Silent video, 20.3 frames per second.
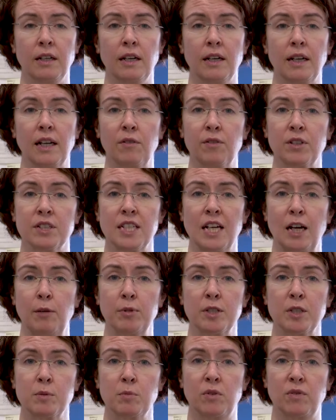and have their
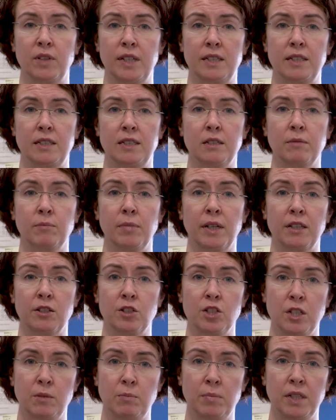tablets provided by
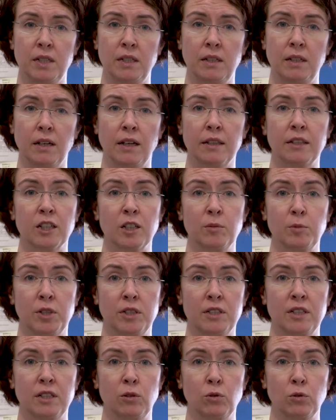their GP and their
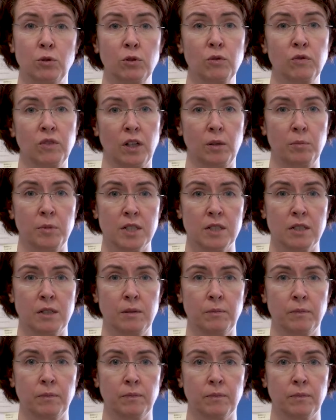community local pharmacy.